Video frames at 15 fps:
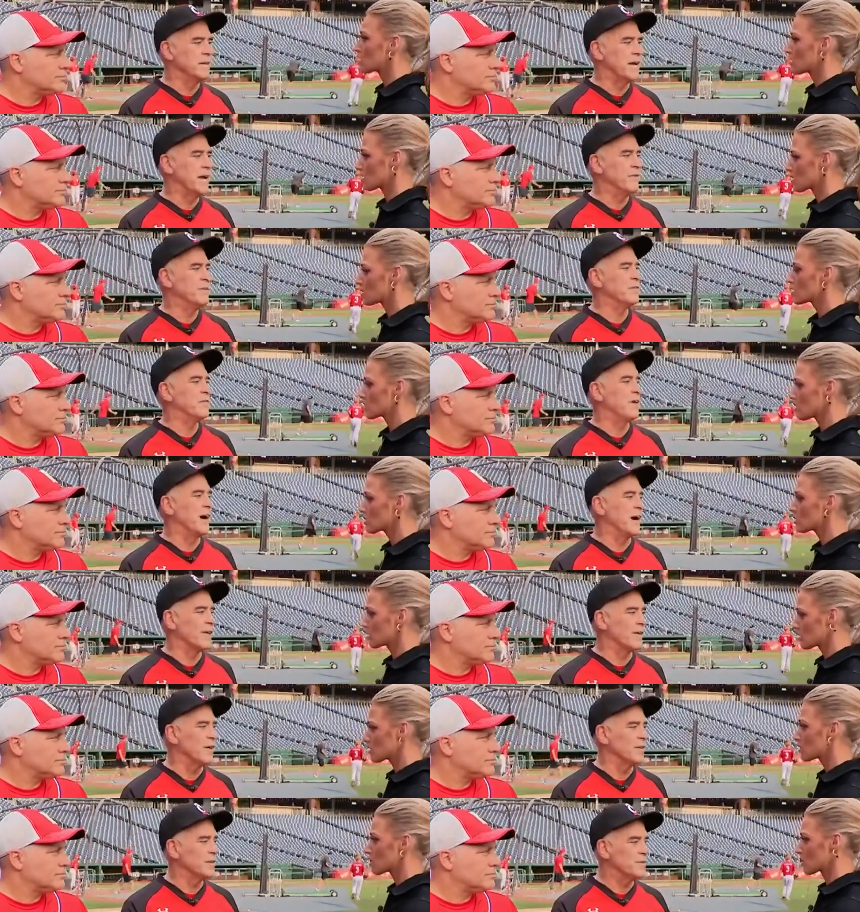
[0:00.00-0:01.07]
Speaker 1: heavy
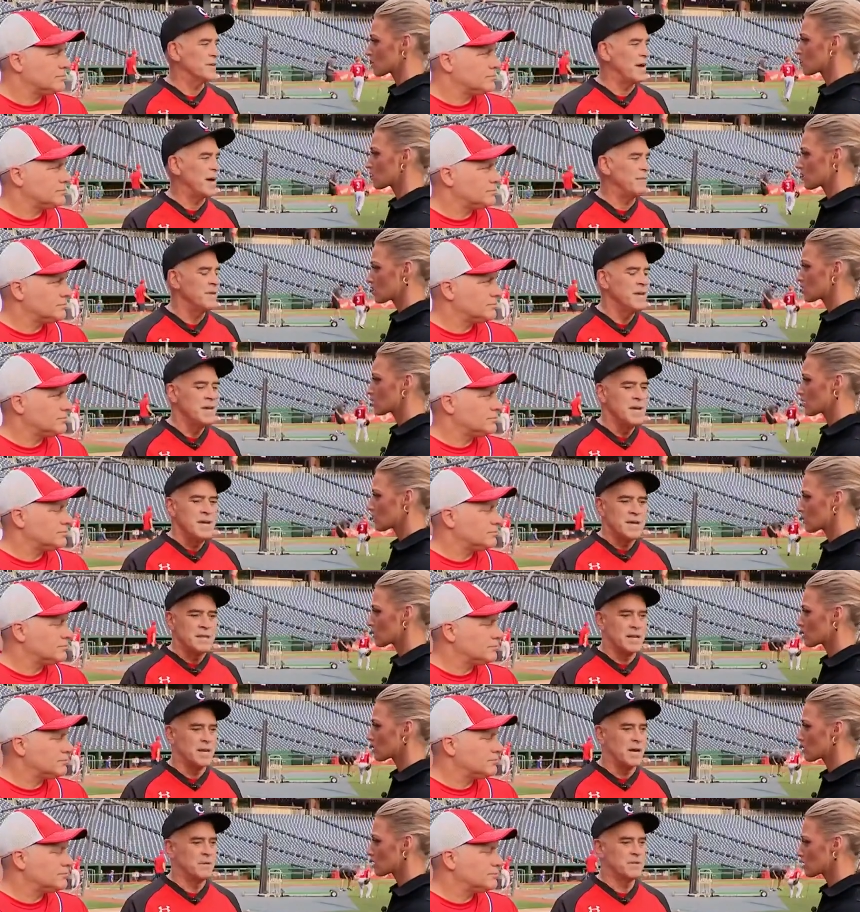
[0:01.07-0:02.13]
fire all the time
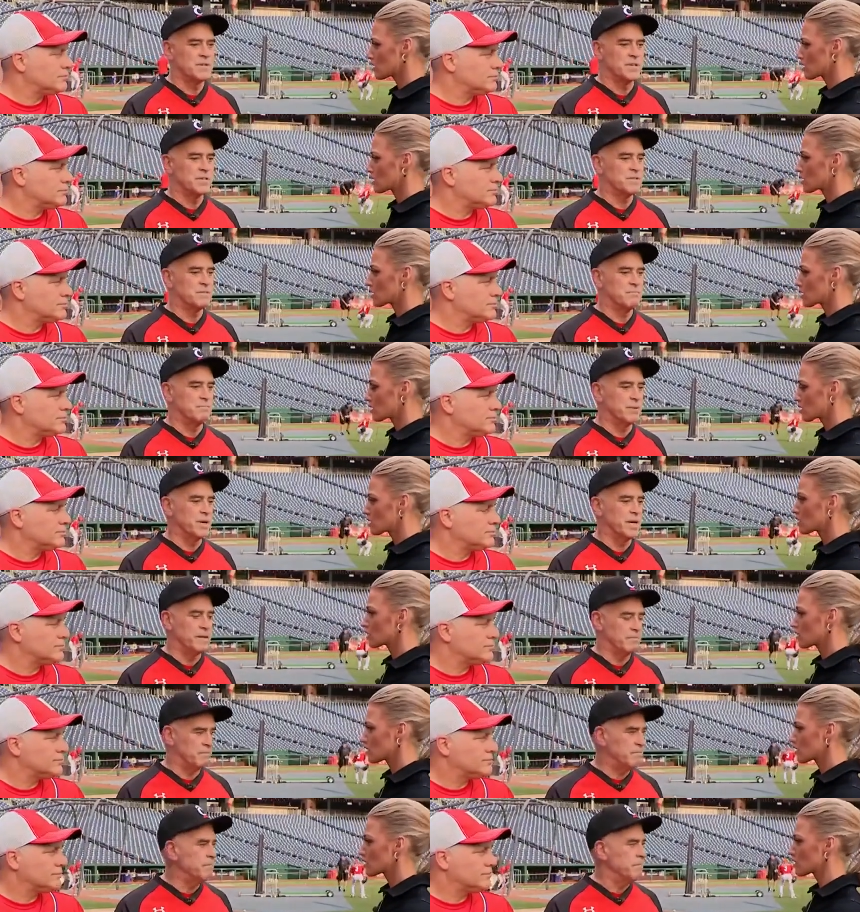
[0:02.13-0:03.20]
that I was just pretty
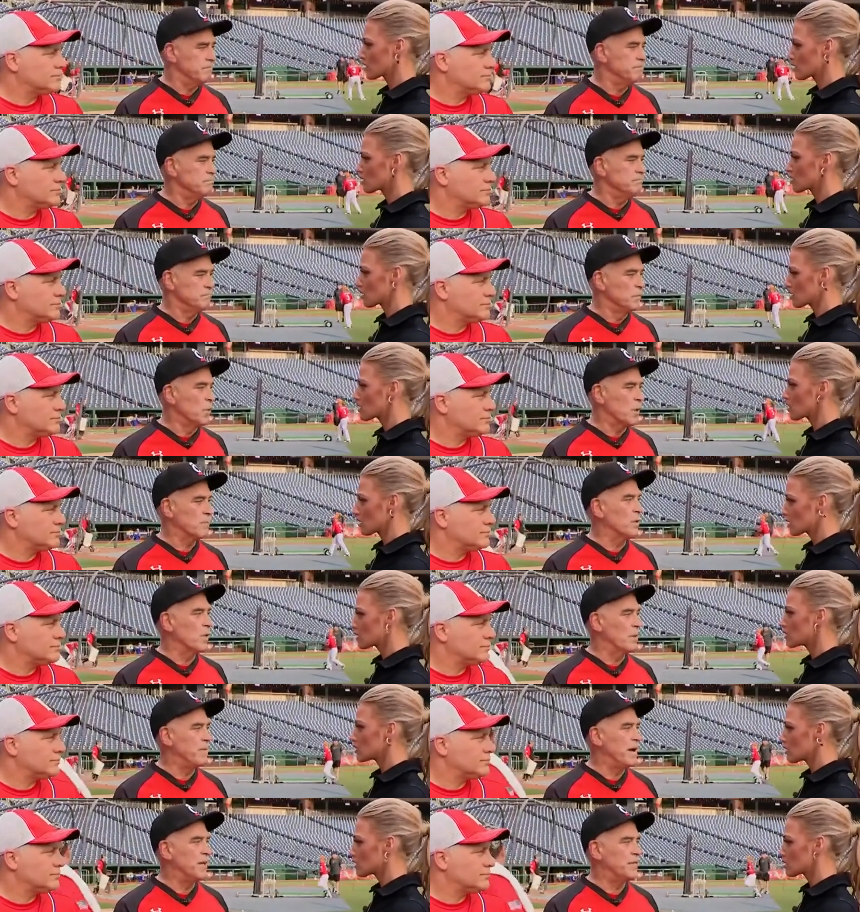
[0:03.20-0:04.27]

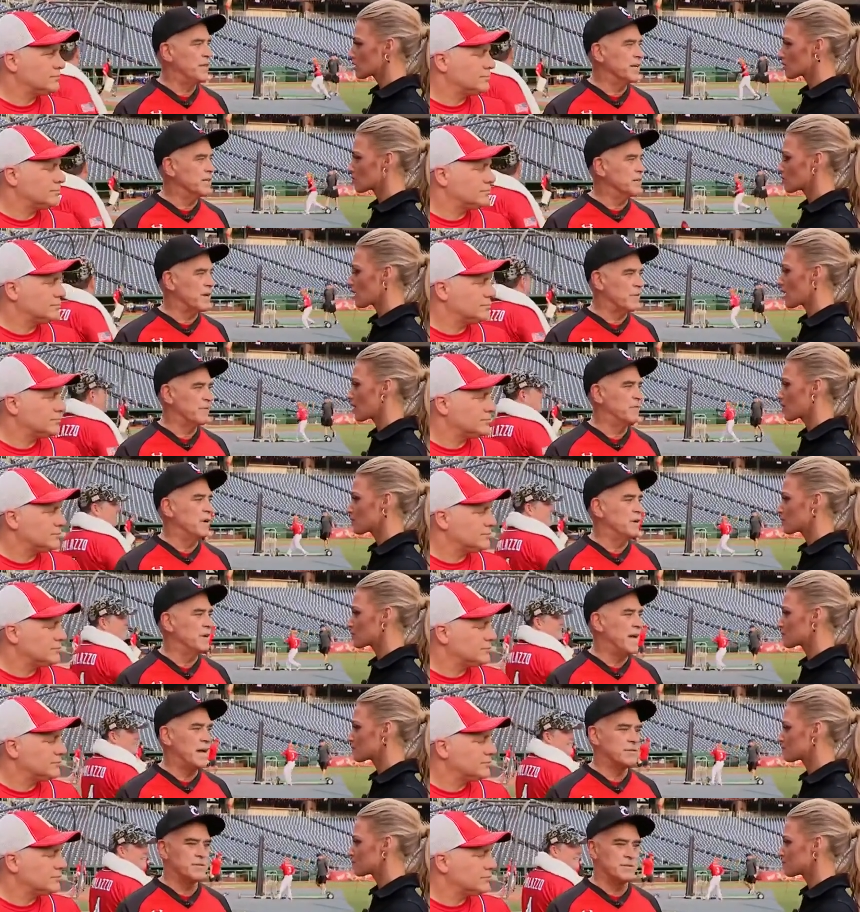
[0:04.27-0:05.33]
normal about things. Wow. I felt
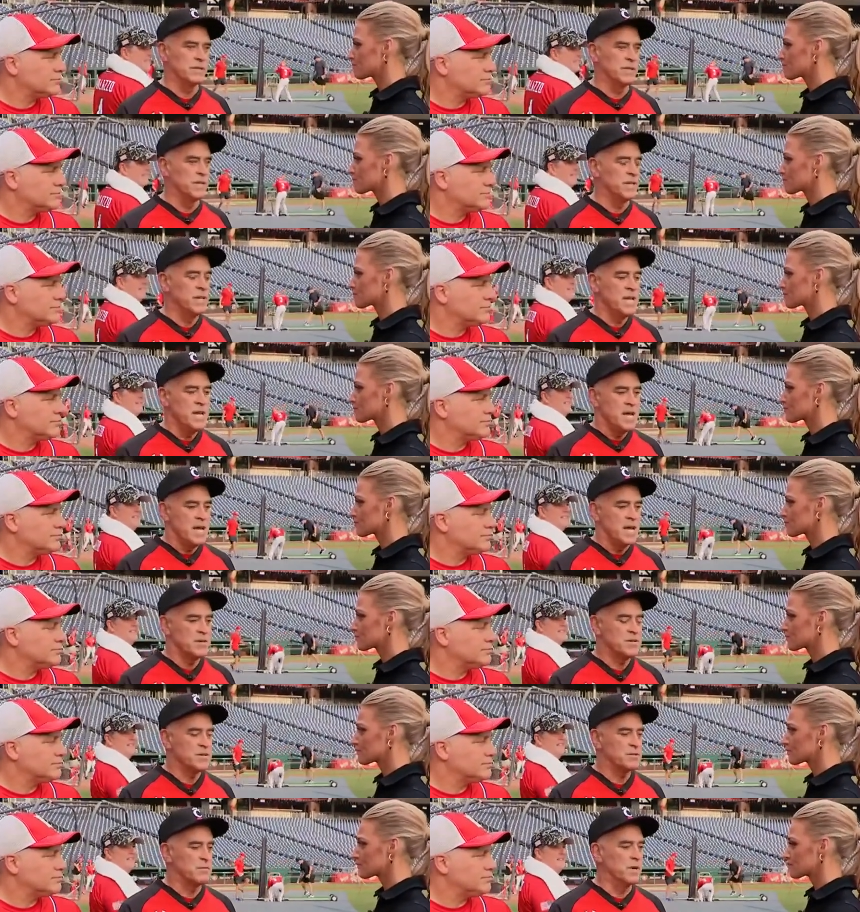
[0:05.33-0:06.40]
natural and, and
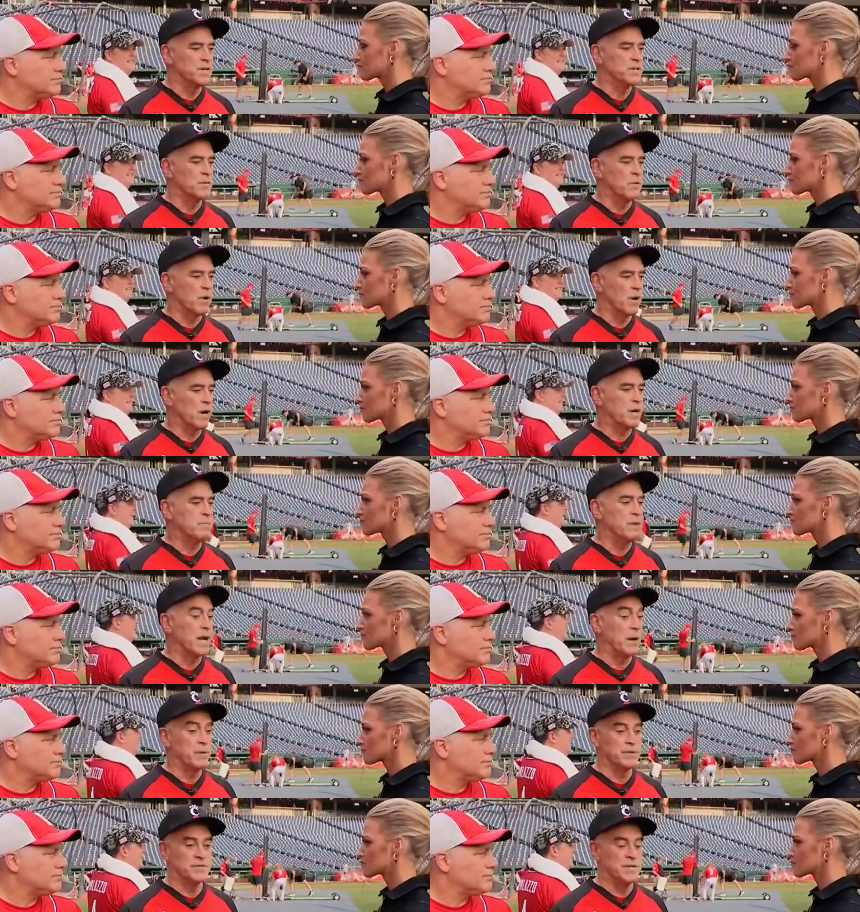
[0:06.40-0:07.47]
just went to work, but
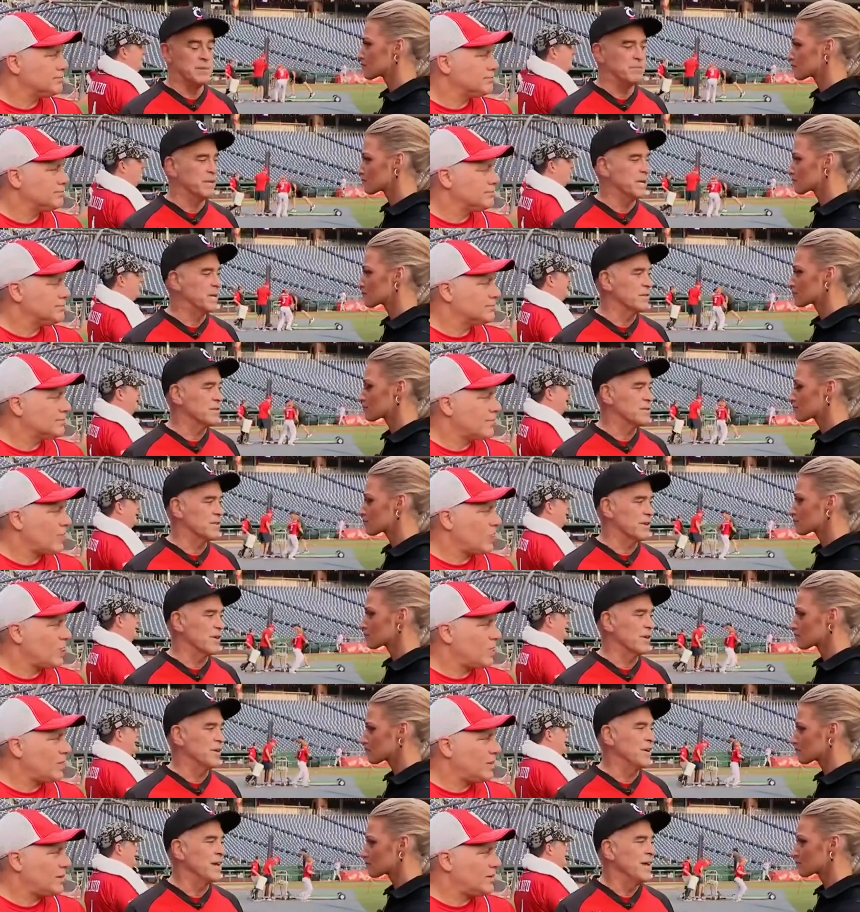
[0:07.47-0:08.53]
I was deeply
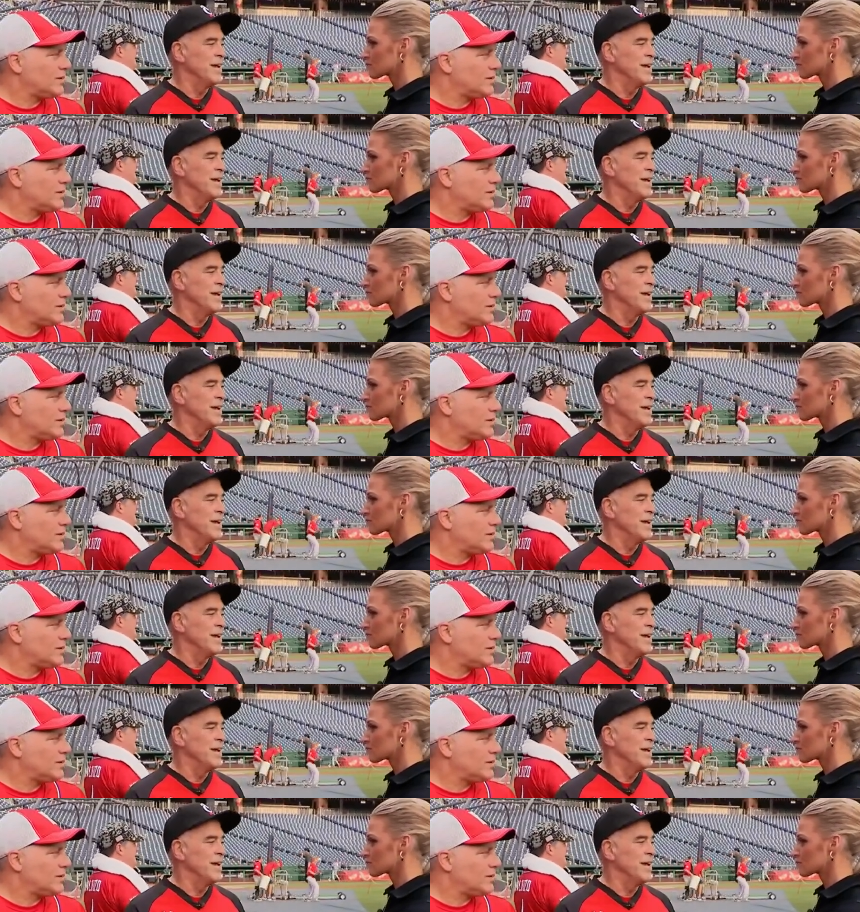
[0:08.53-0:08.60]
concerned.